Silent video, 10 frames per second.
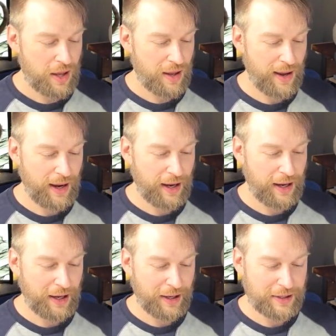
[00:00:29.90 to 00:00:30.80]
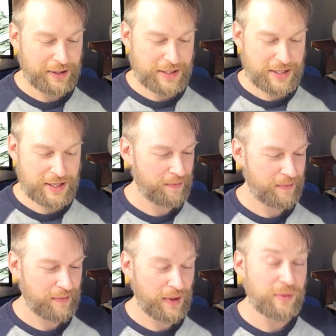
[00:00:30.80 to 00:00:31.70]
and
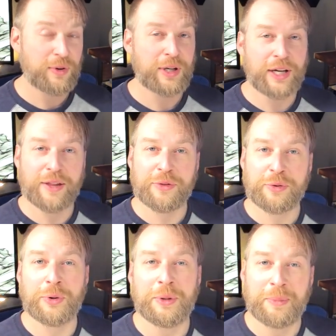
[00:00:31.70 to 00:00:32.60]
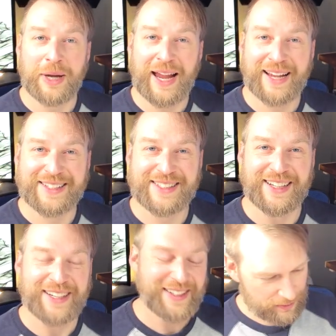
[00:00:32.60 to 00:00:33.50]
I've already gone through it by
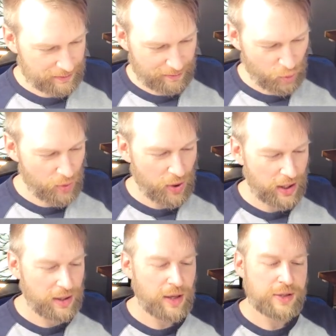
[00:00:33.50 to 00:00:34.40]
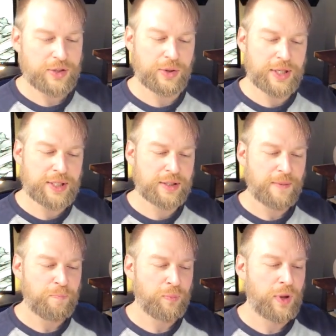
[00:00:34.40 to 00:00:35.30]
accident. Rewind. So this,
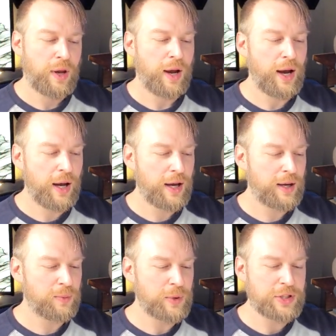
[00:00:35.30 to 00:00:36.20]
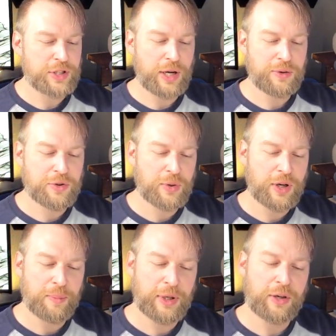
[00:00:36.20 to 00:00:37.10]
I reached out to a
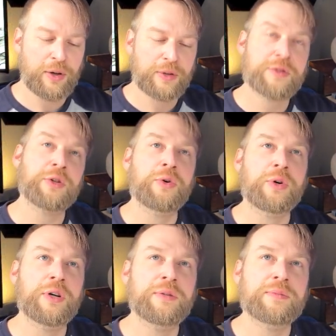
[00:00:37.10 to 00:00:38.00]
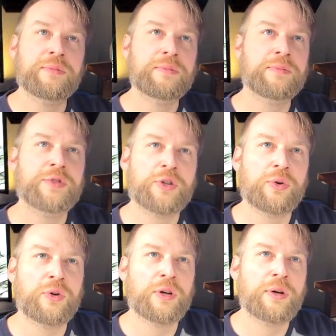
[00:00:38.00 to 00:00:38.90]
company called Sakura.
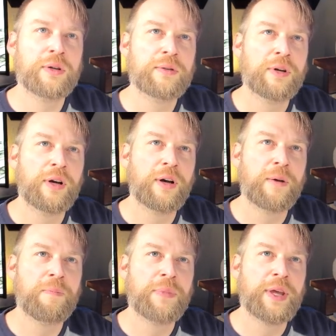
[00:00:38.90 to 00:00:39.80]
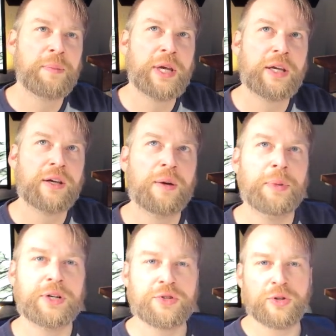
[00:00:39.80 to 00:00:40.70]
Sakura, they make a
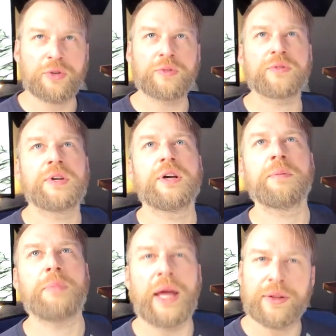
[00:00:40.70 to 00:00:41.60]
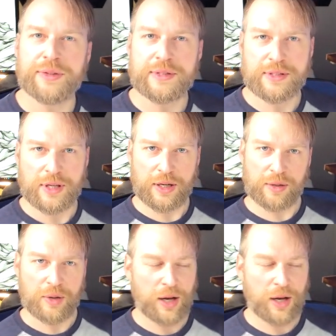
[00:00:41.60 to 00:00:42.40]
bunch of pens and